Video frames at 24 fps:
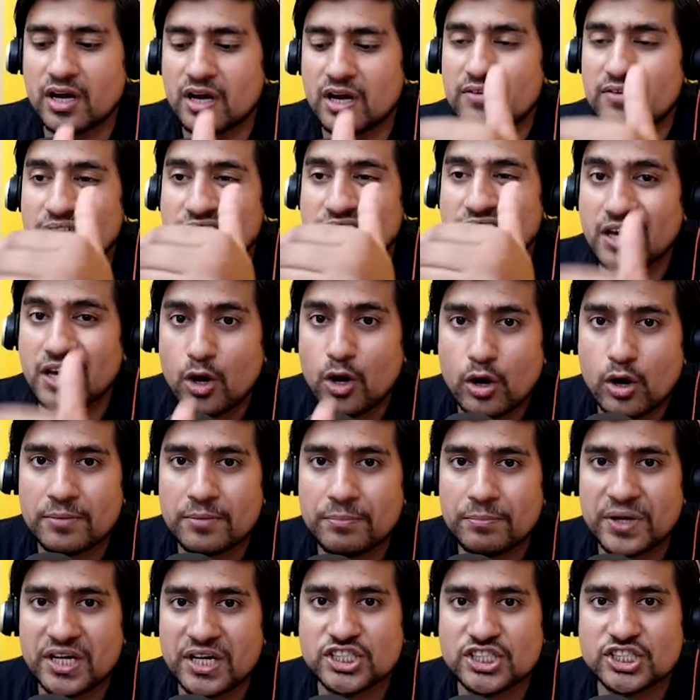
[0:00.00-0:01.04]
With the login
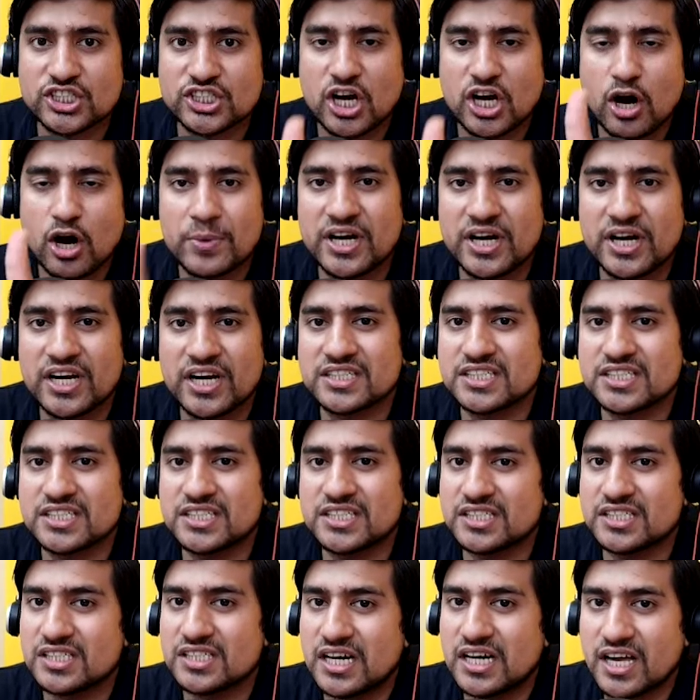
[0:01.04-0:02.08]
page, how many test
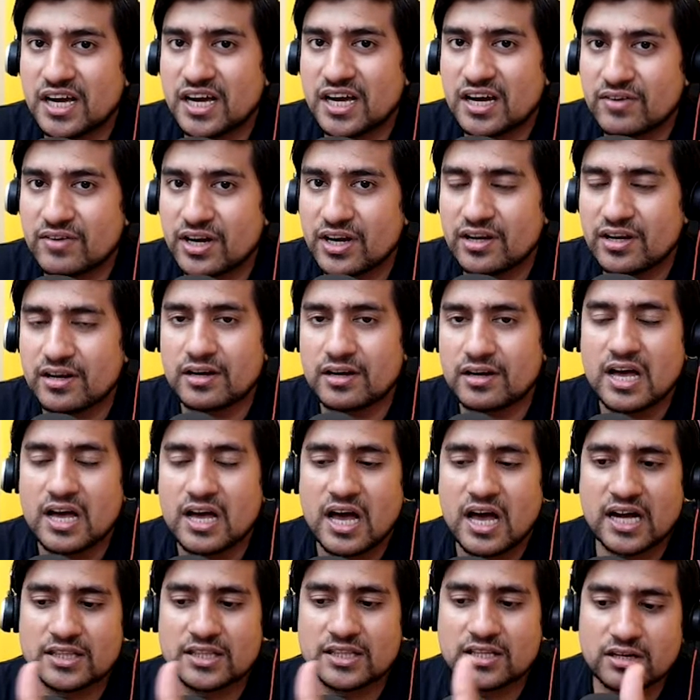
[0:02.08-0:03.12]
cases that I have written,
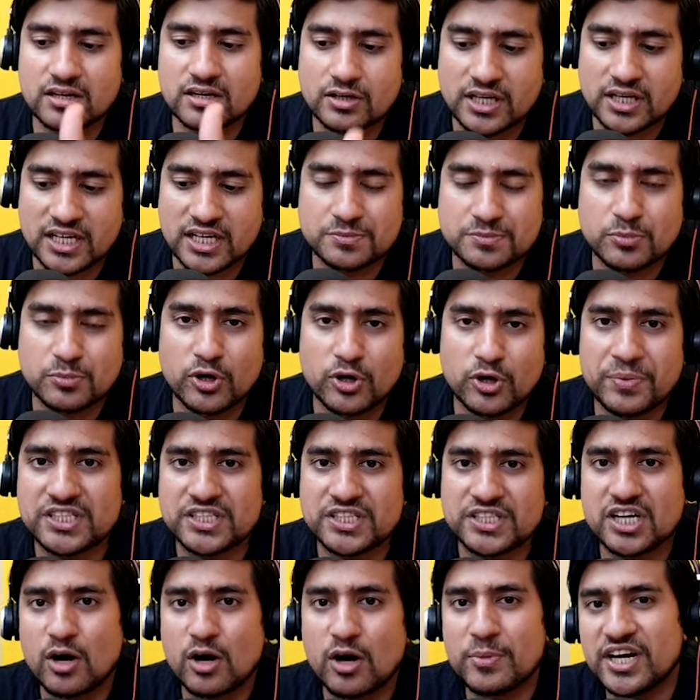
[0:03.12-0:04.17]
and the dashboard page,
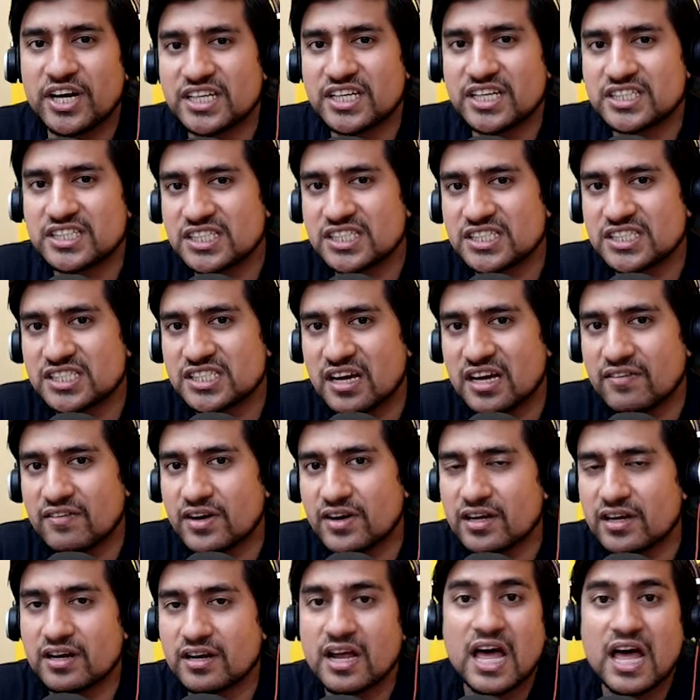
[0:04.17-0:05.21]
how many test cases I have
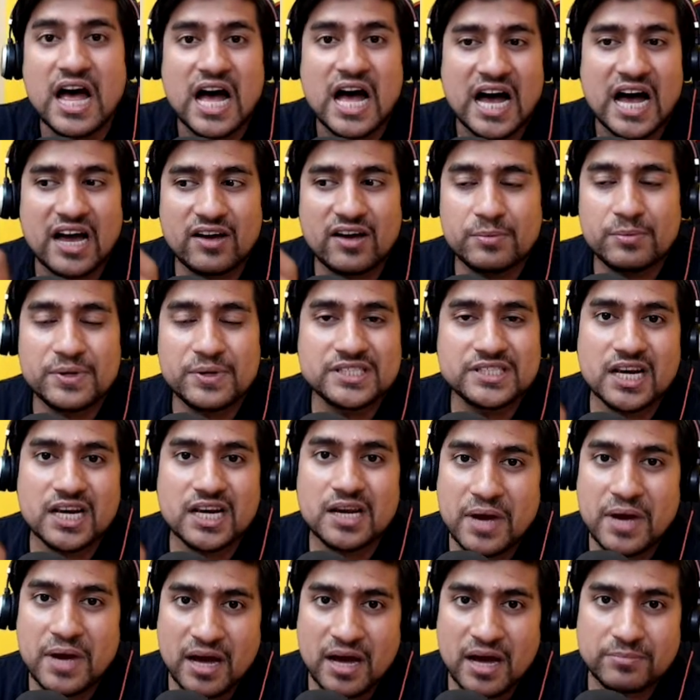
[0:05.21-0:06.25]
written, I will basically
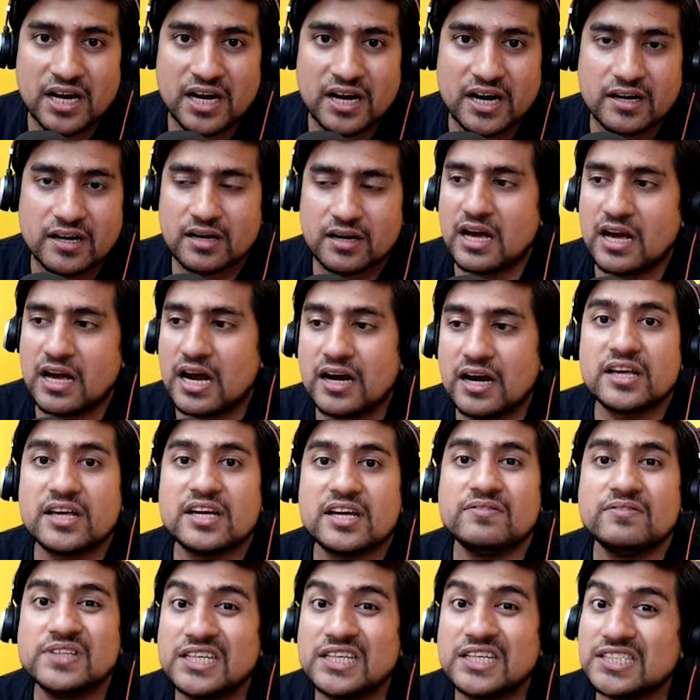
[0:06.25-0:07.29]
map that. And
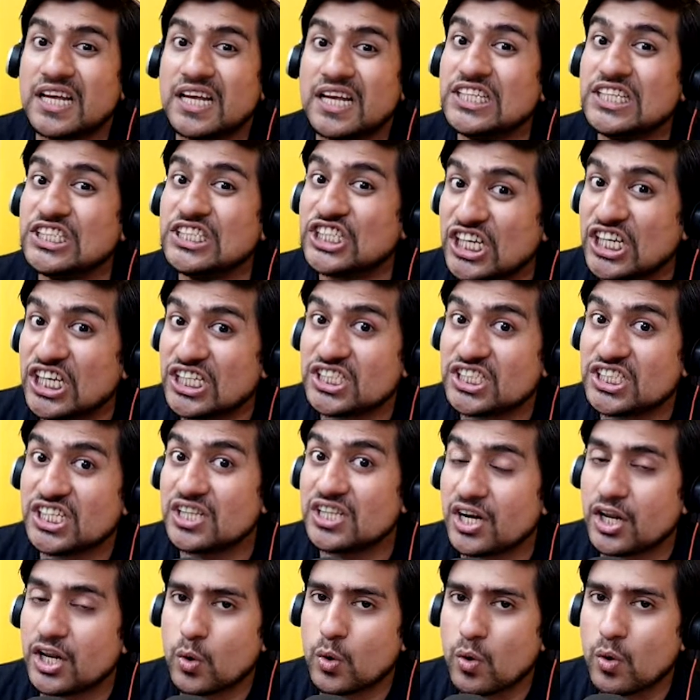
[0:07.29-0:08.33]
if there is any change in the
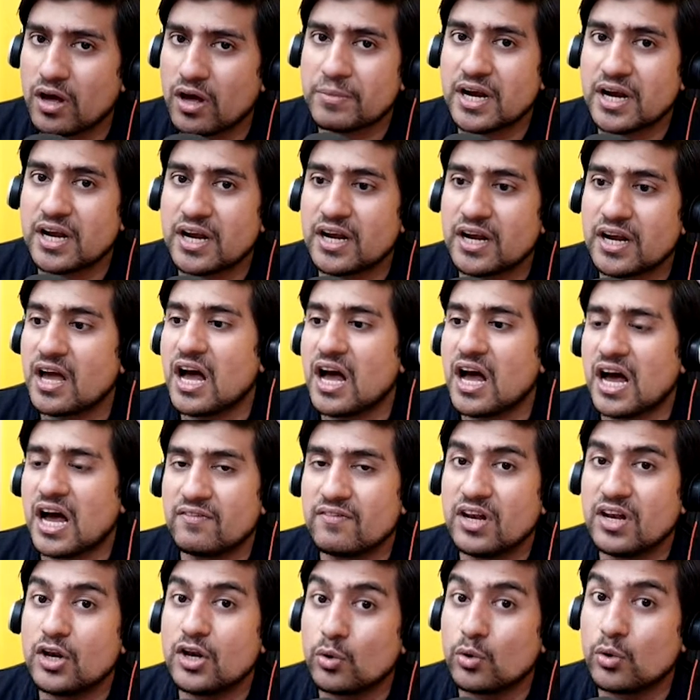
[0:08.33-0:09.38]
requirement, I
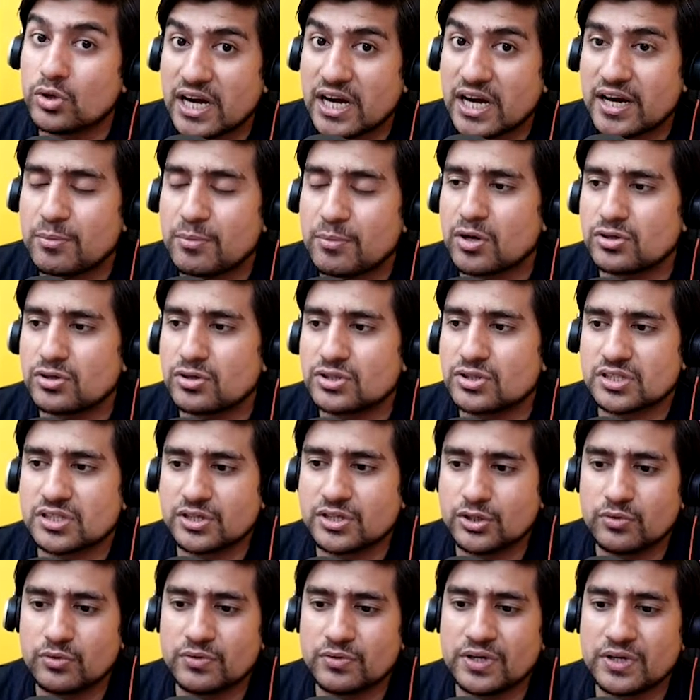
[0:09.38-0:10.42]
will know that because
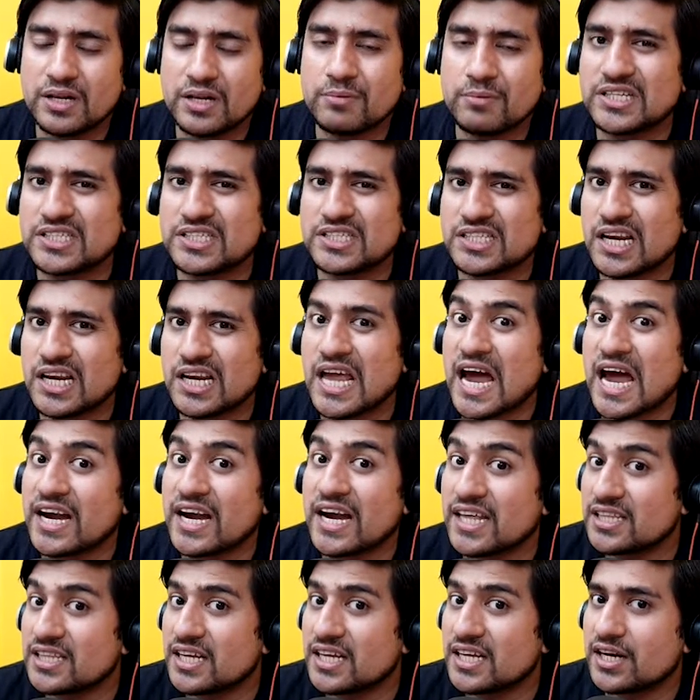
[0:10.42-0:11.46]
you will basically
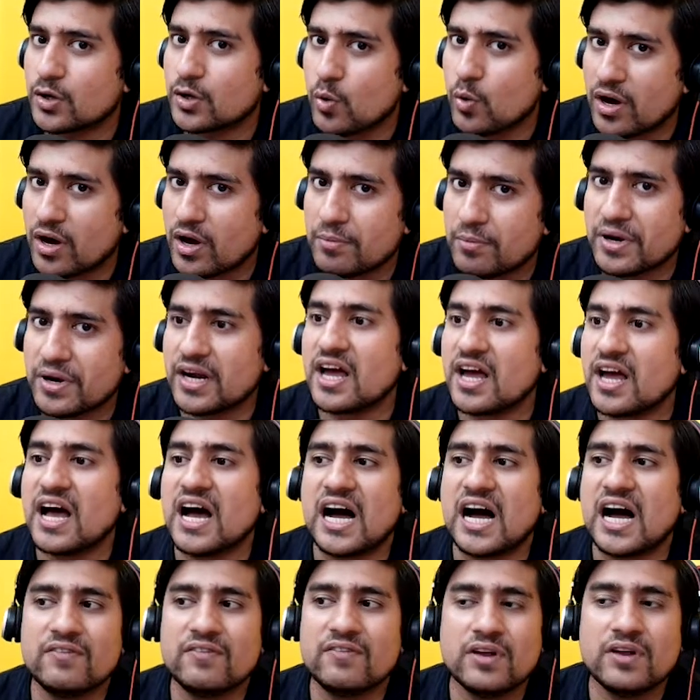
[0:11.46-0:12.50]
adding that requirement,
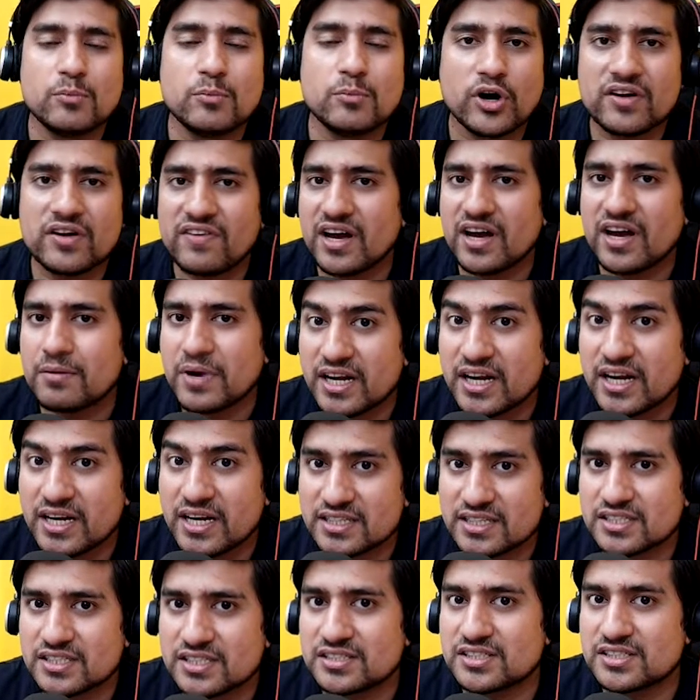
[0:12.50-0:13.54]
I will modify my
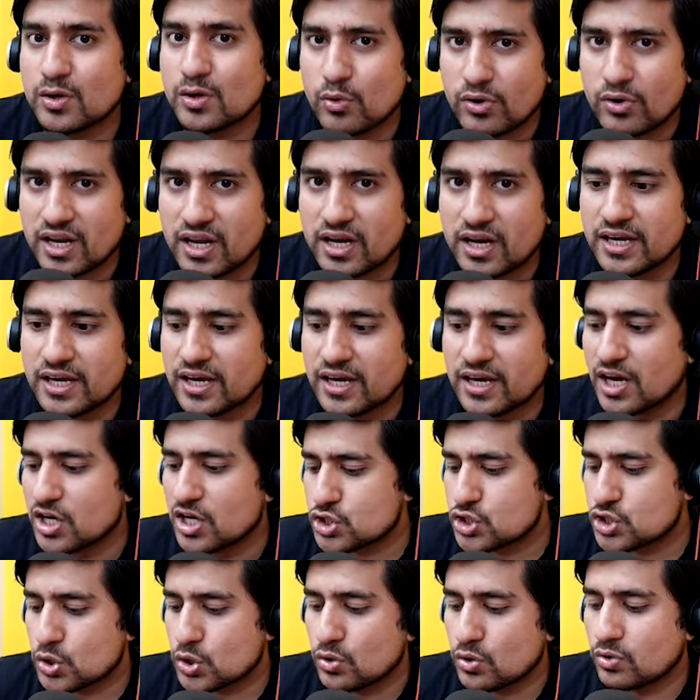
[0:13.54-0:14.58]
test cases accordingly.
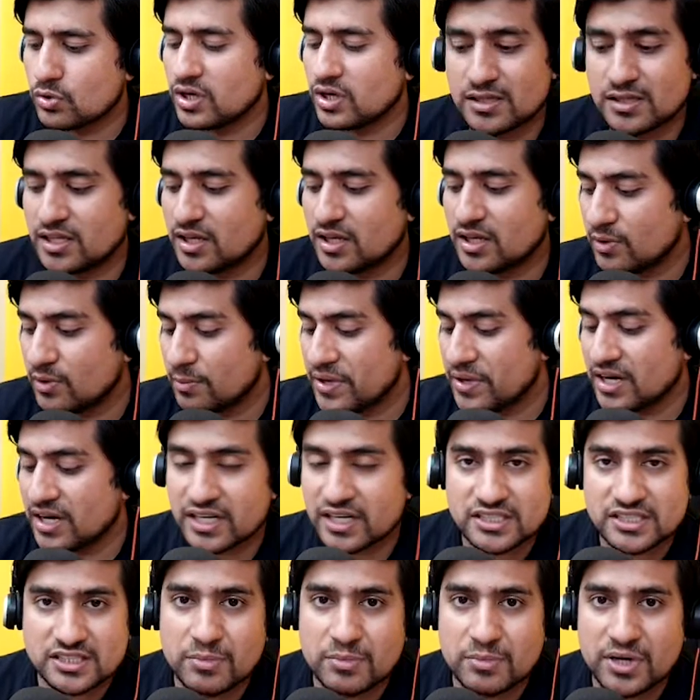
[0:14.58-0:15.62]
So there will be a
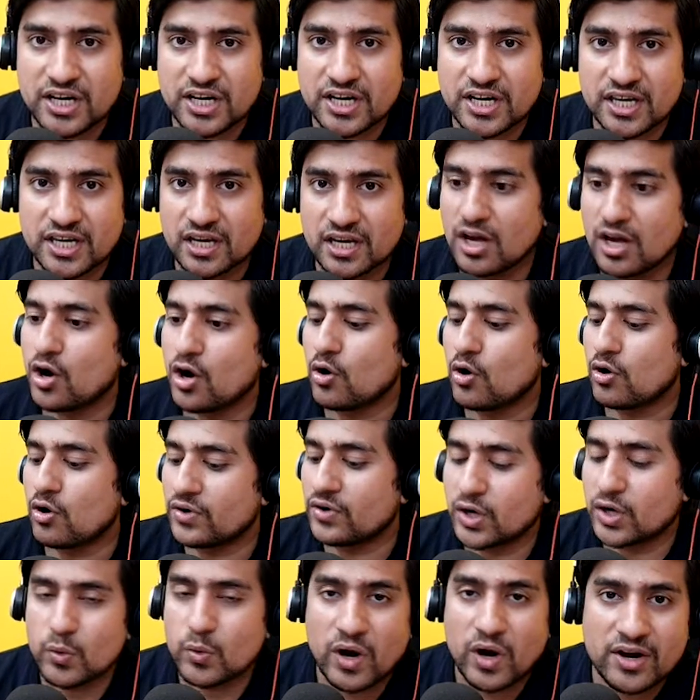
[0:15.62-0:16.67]
traceability of
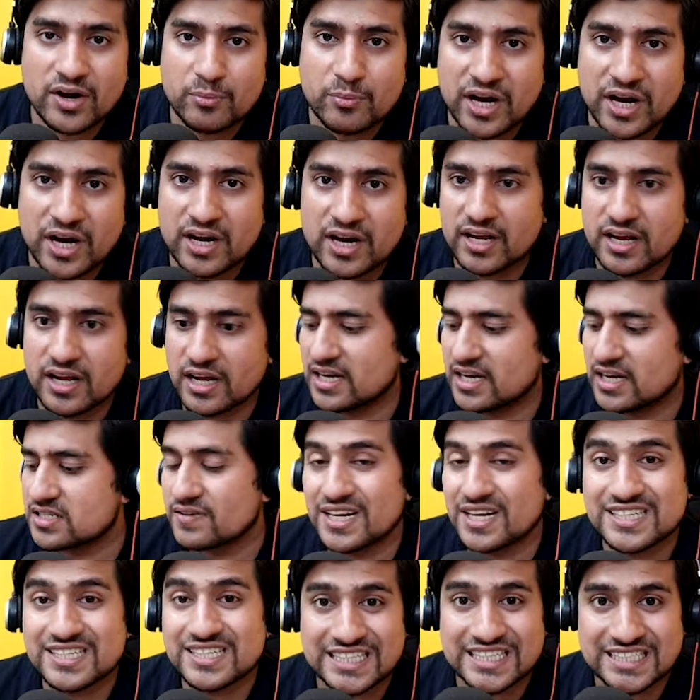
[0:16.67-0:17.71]
requirement as
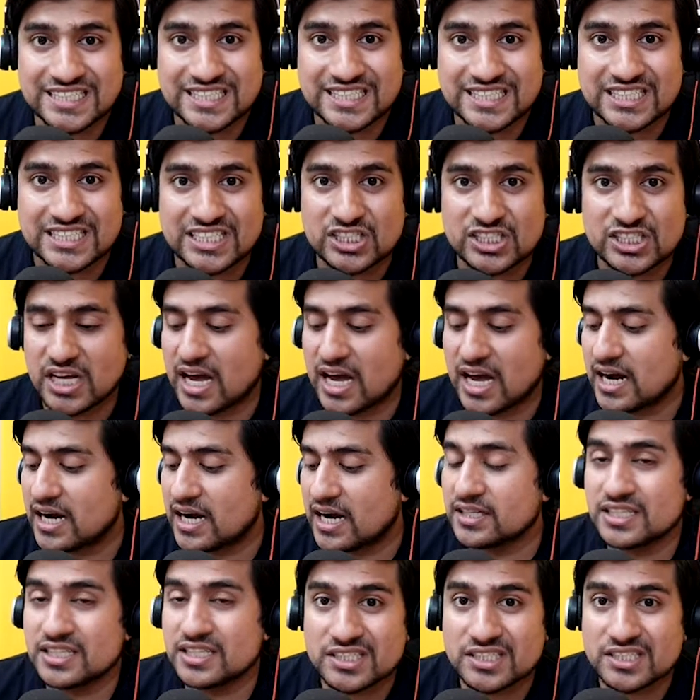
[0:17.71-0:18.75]
well as test cases.
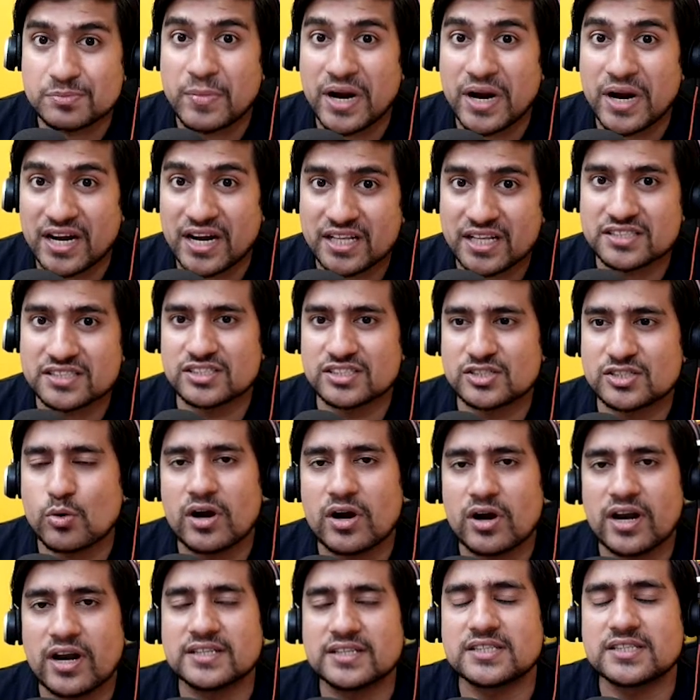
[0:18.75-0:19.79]
And this matrix is
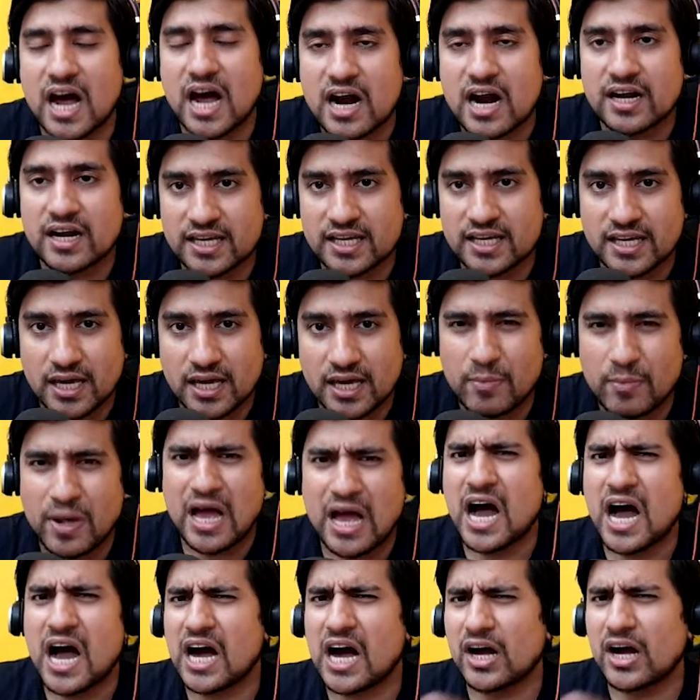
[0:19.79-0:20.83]
called as the R T M.
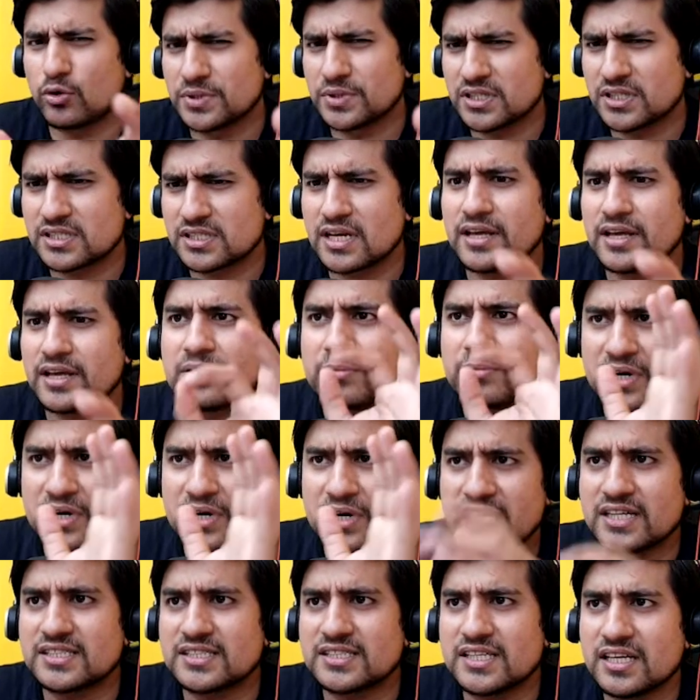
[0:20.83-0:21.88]
I hope this is clear, but
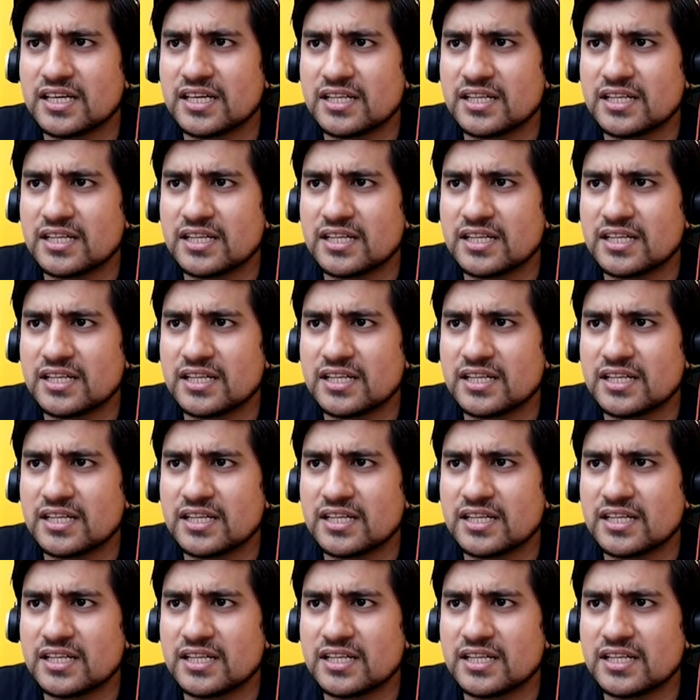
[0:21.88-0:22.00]
let's see